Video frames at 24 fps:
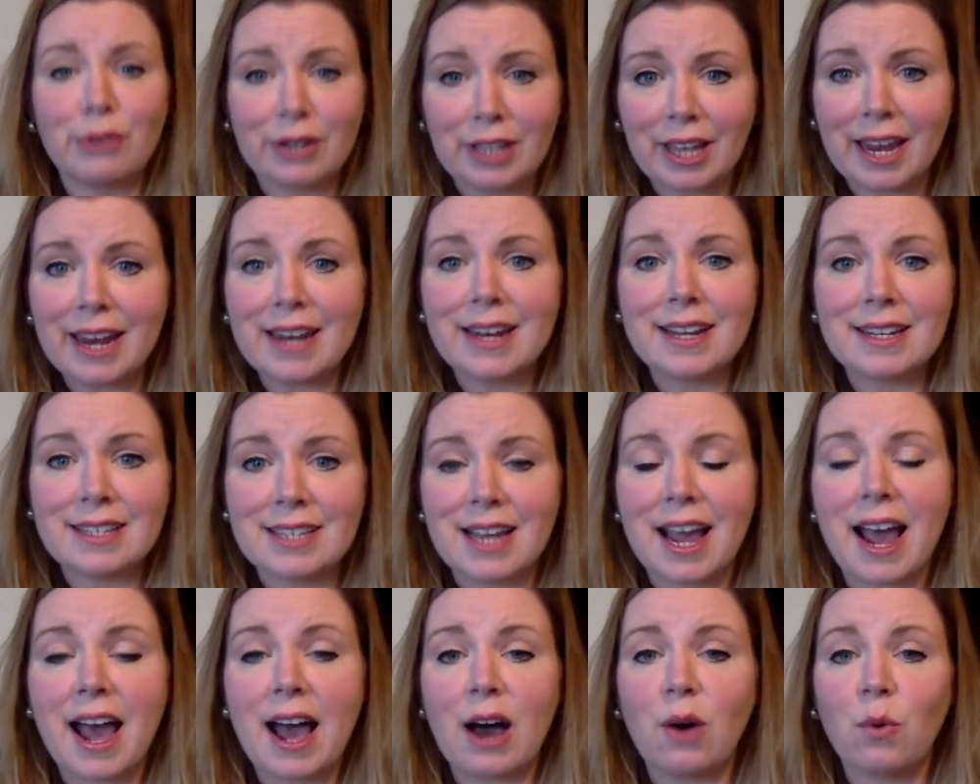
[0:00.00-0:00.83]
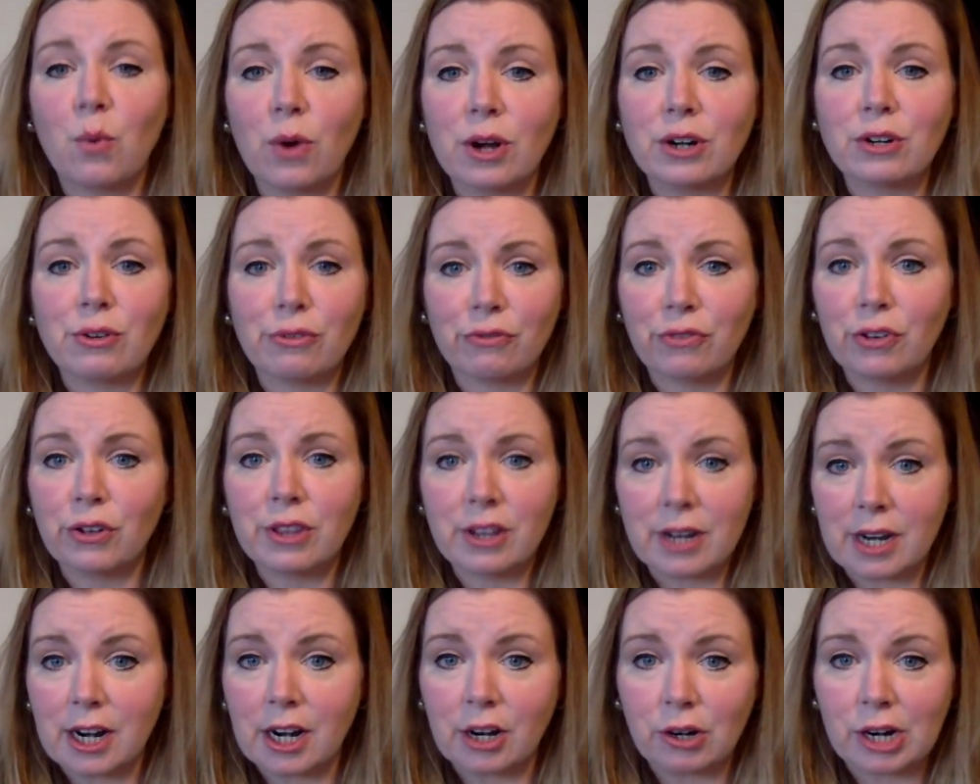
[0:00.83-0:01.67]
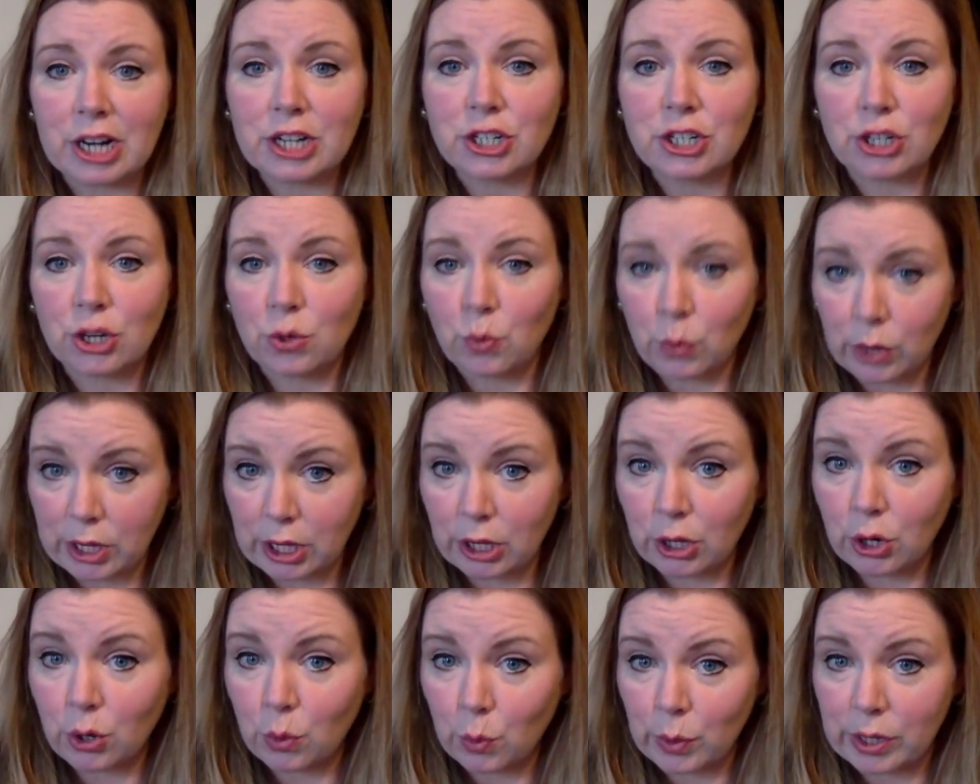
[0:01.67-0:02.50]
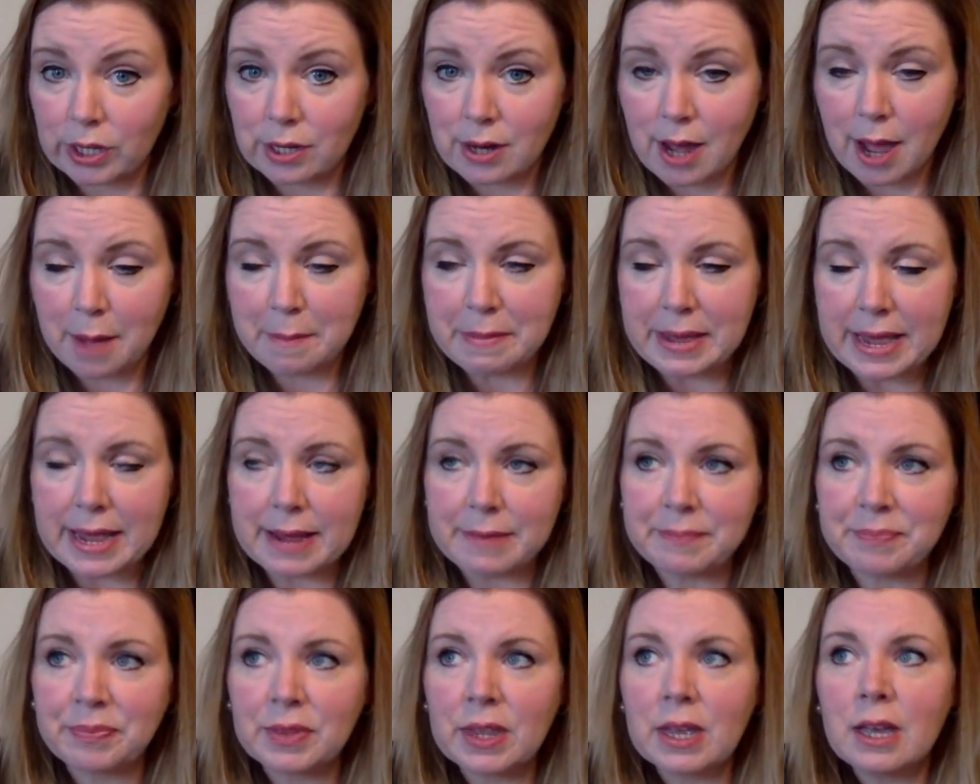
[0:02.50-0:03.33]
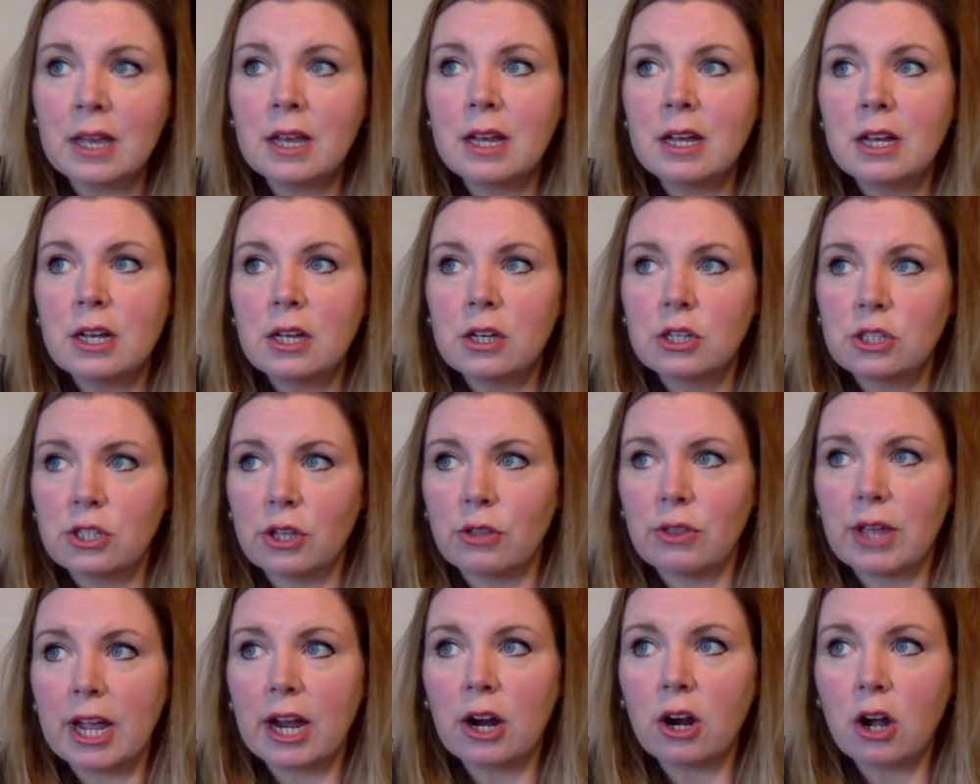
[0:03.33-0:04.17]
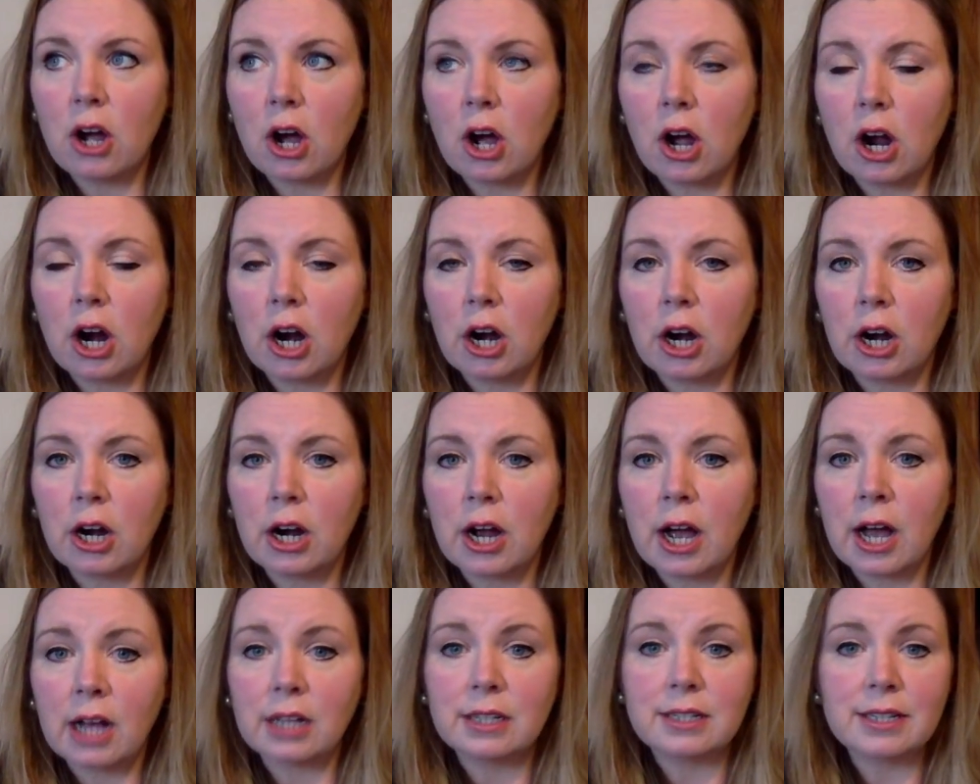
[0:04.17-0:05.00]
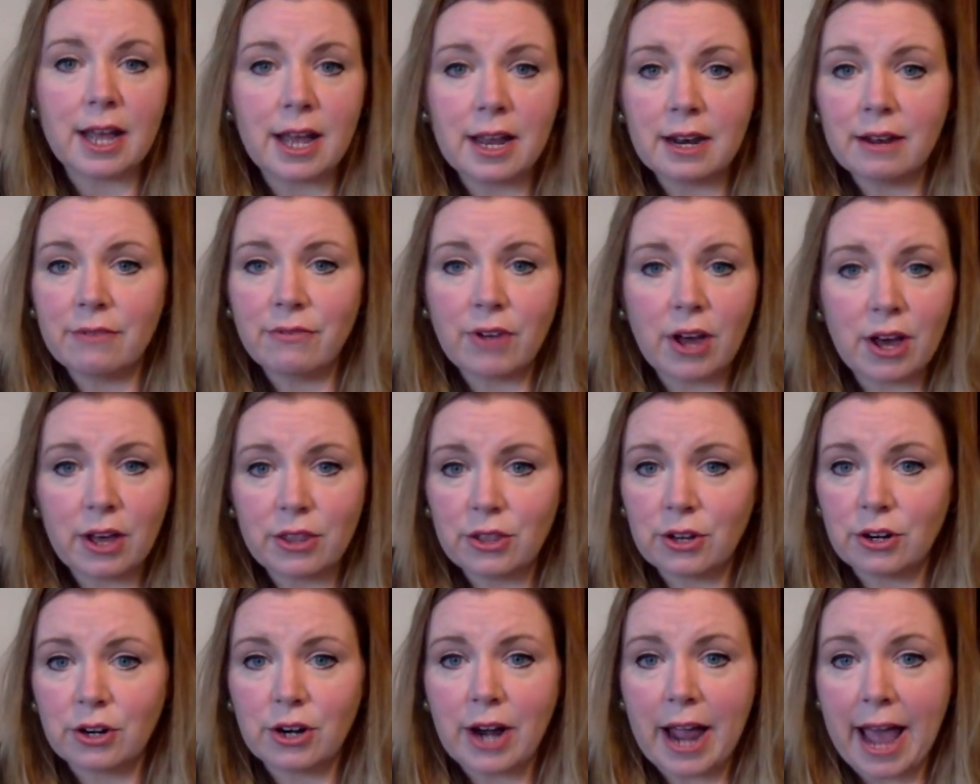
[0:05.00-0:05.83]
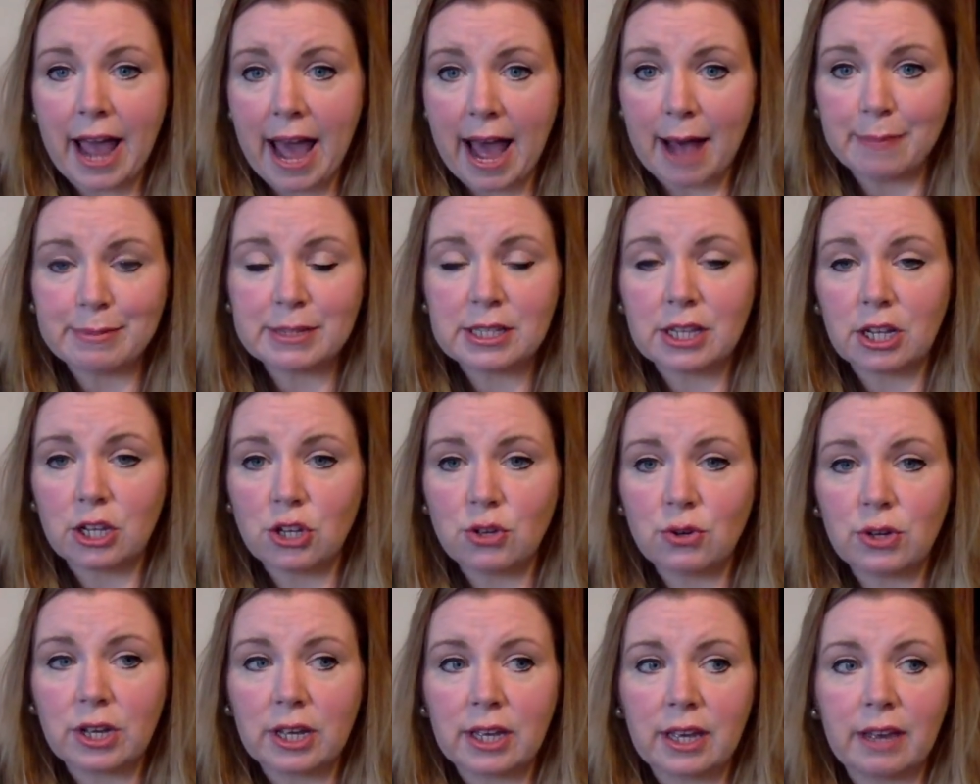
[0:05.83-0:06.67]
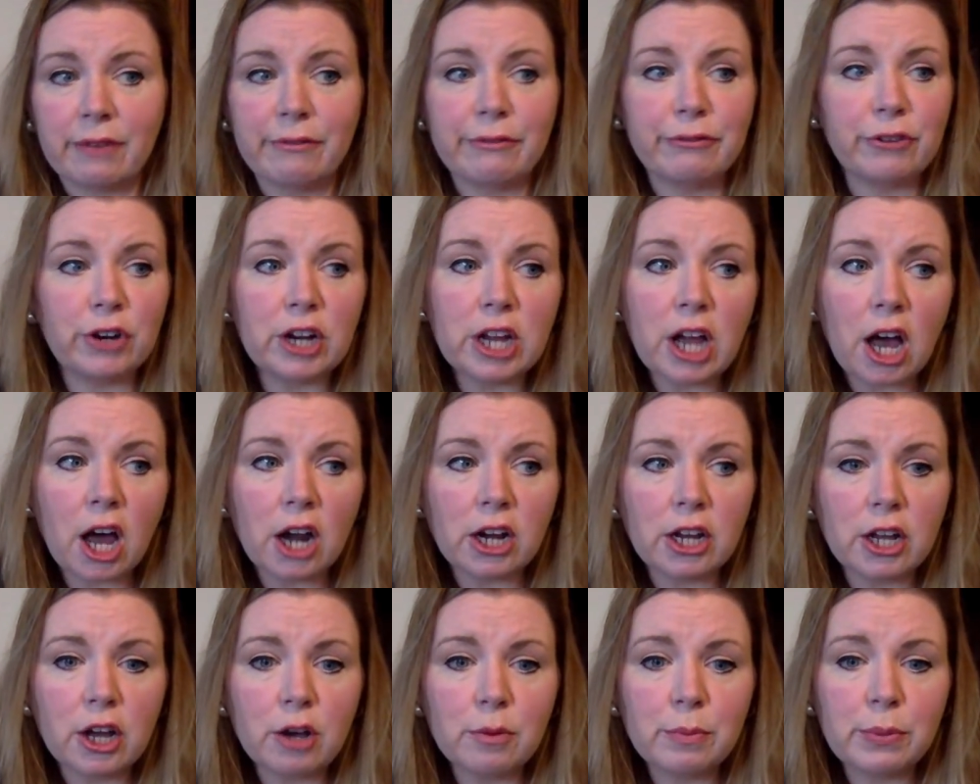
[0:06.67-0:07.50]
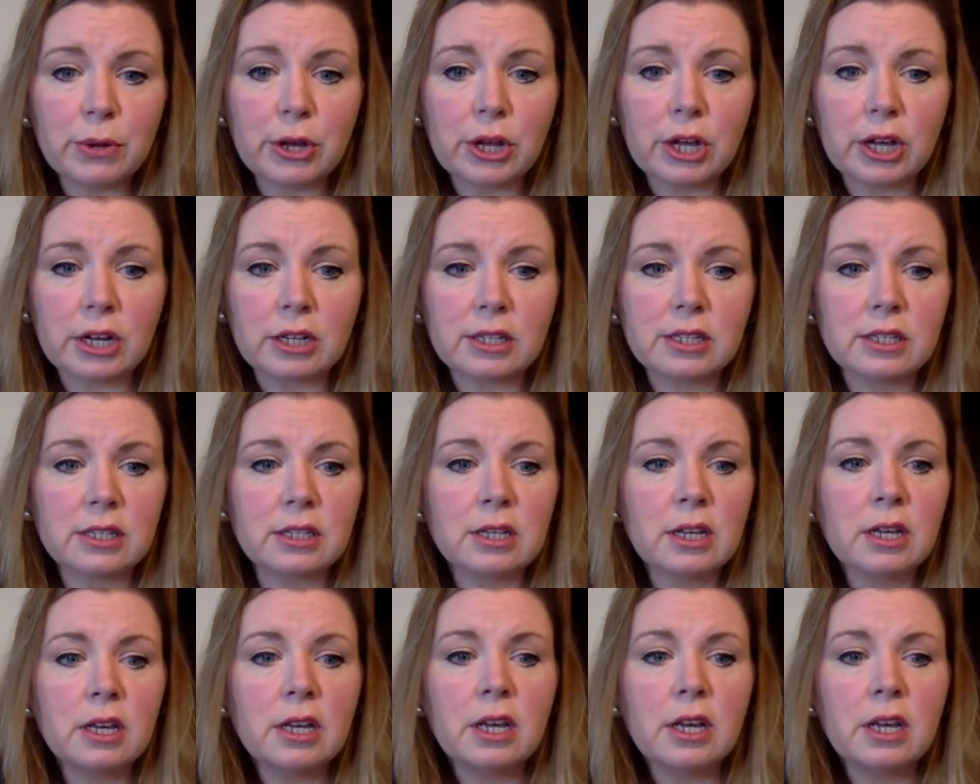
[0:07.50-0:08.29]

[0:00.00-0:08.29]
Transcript: related to how wonderful the narration will or will not be. So there are a ton of other apps that you can get free audiobooks,